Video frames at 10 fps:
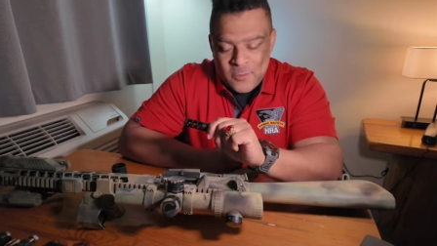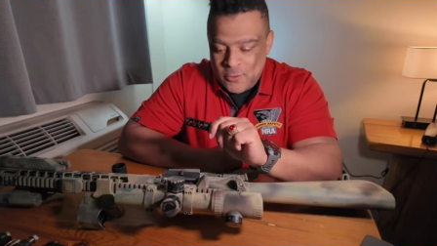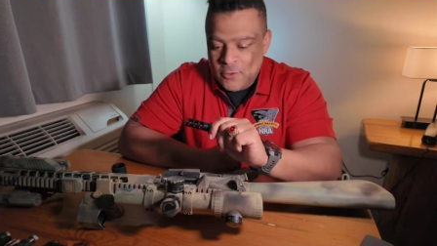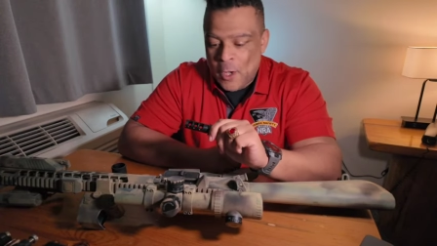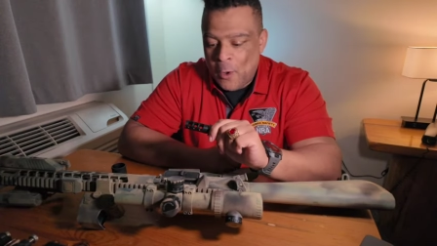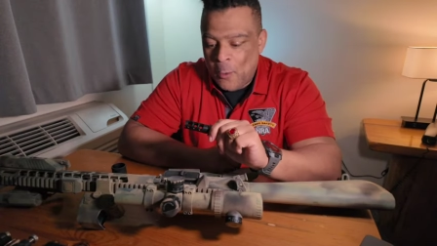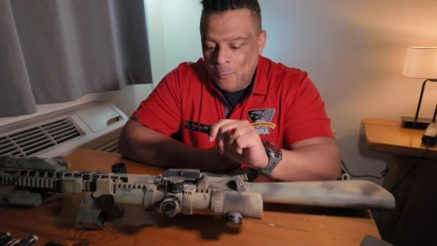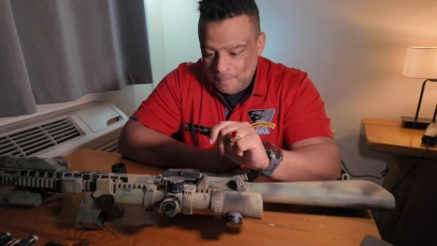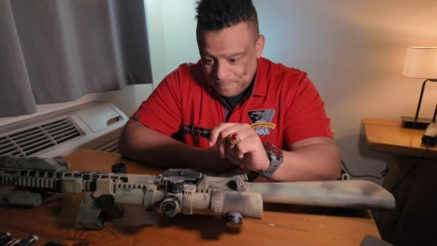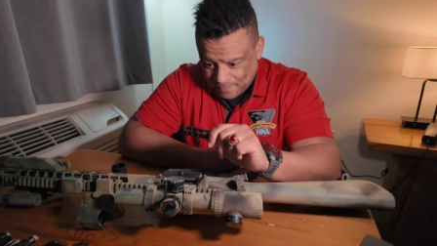
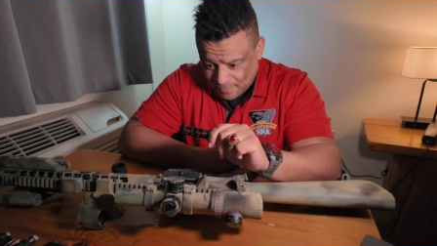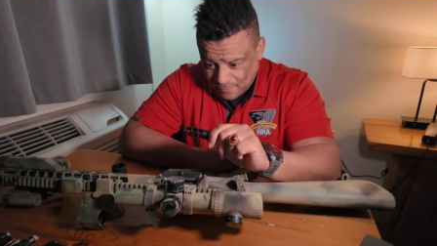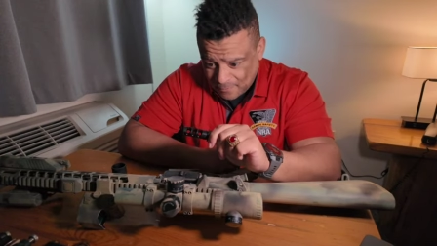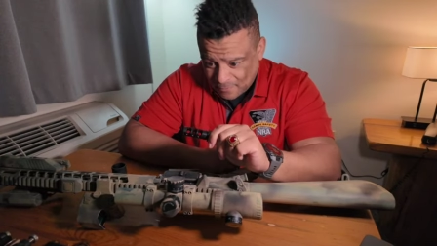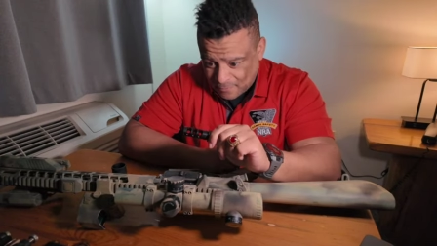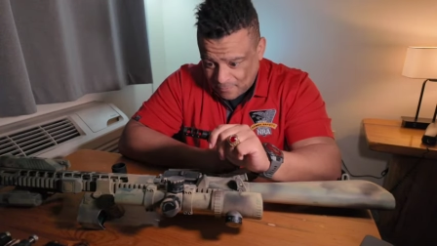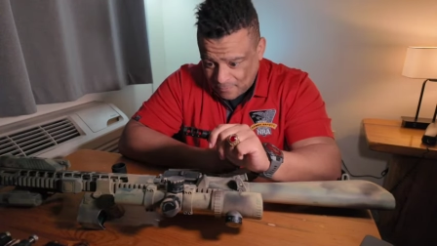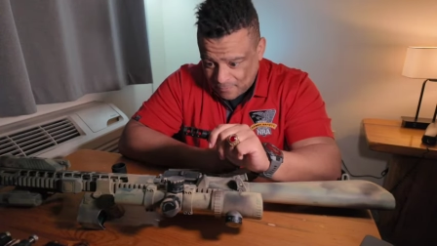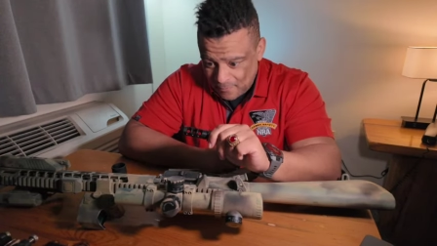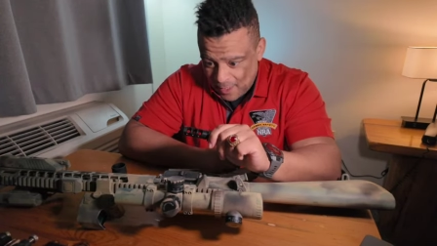So
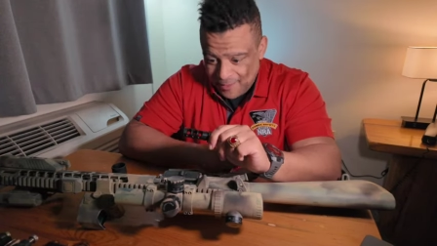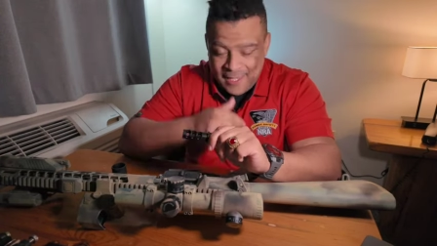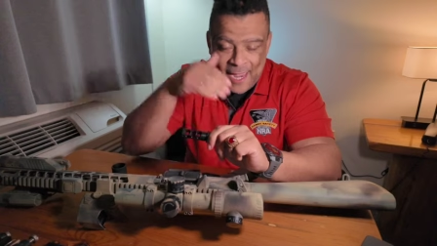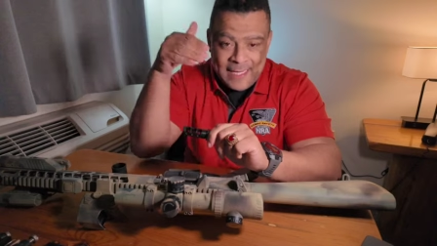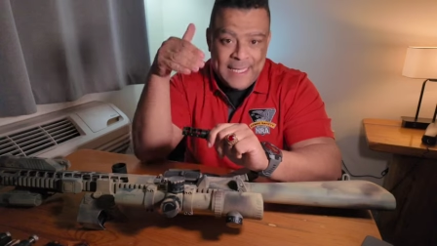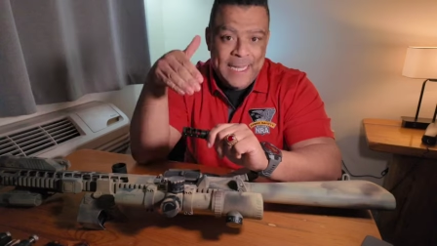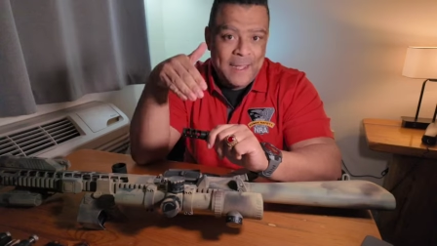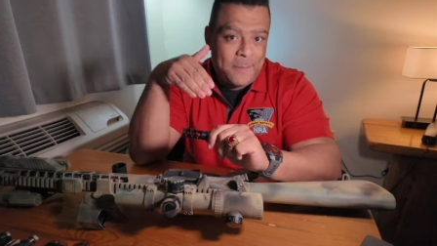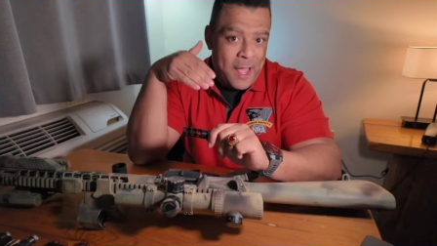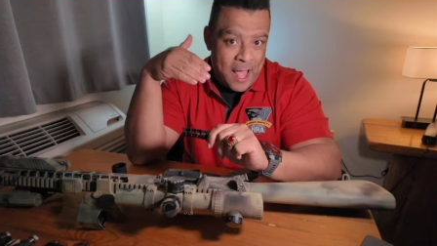the
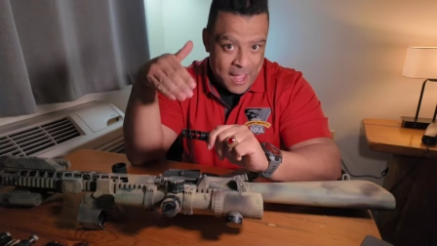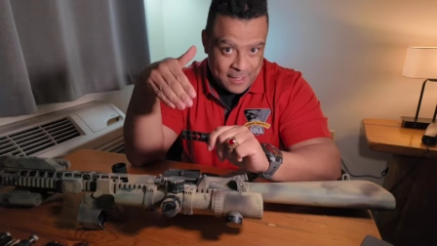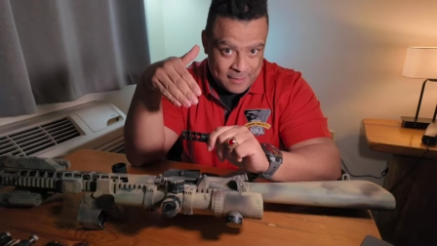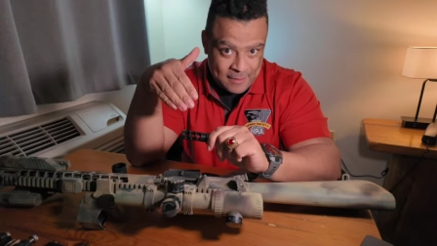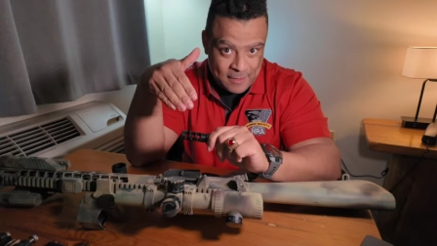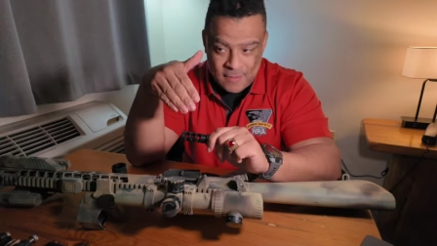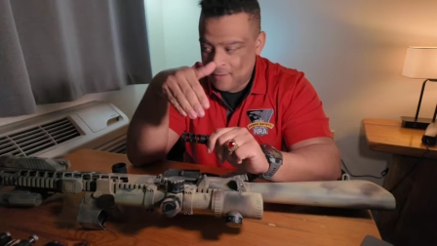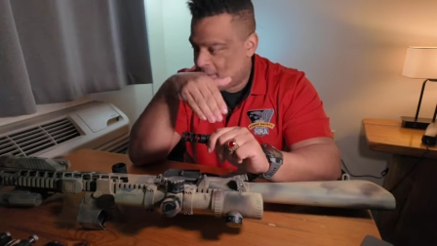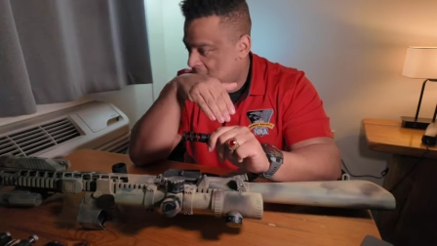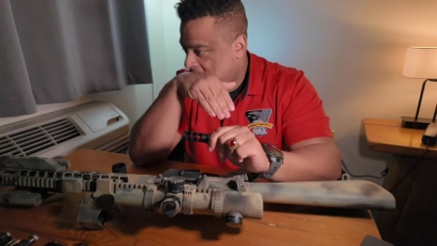idea behind
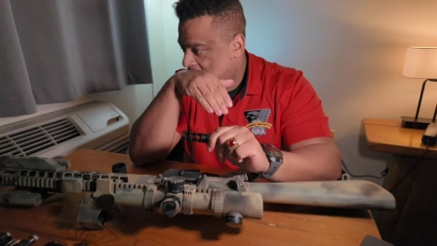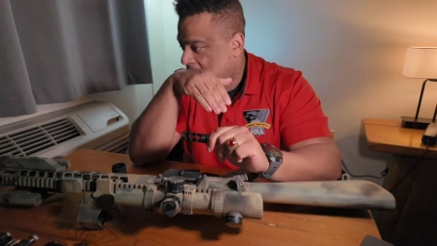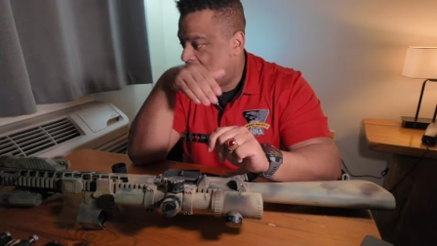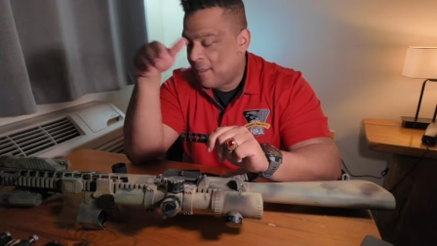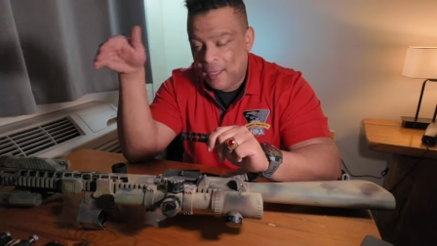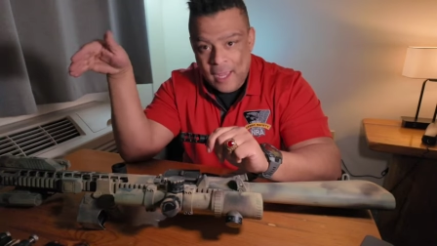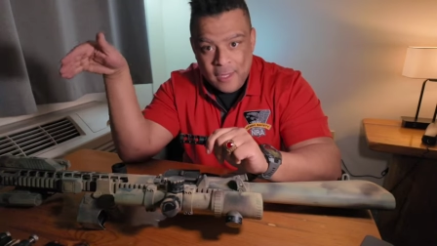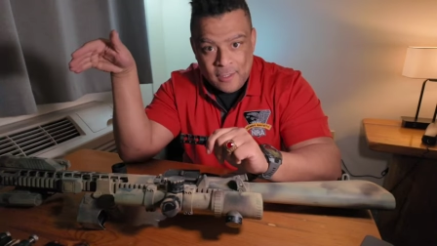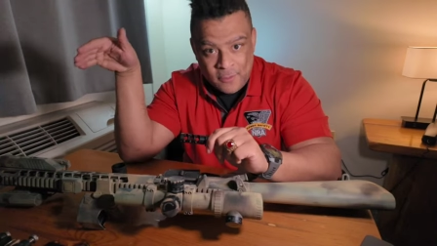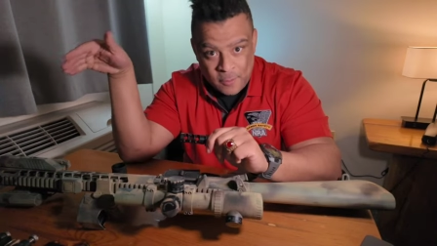this,
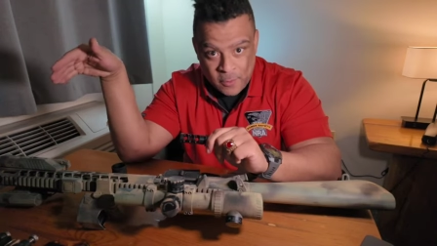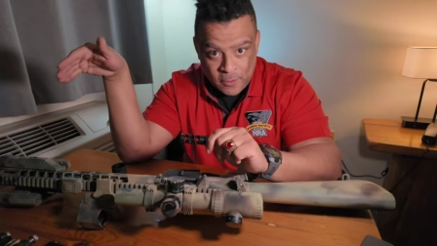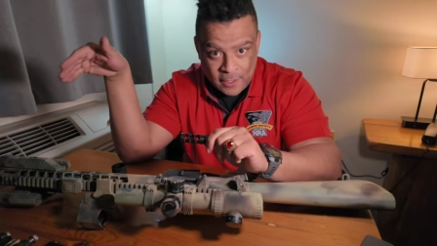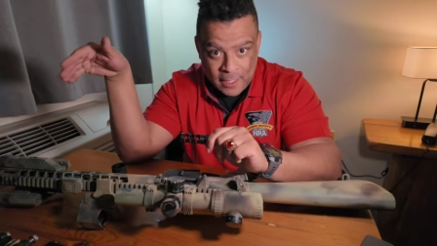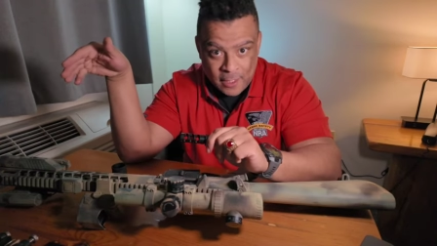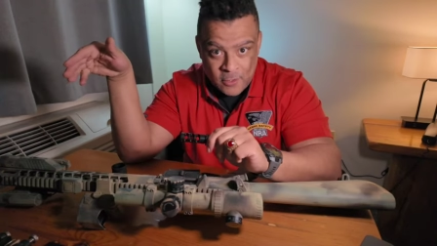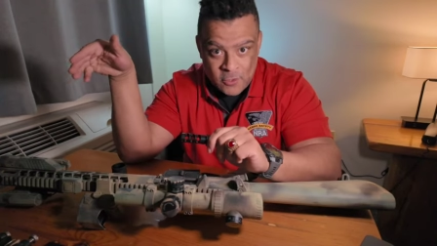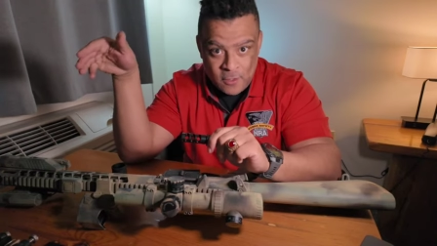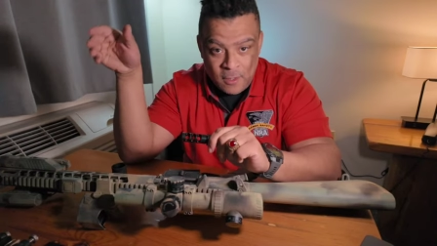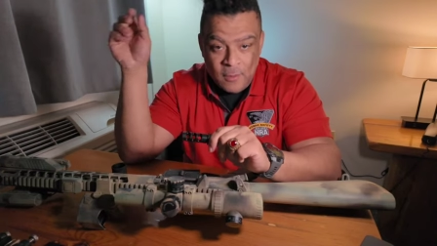unlike the
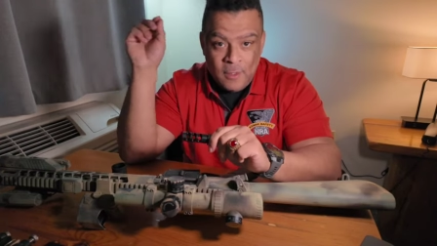birdcage,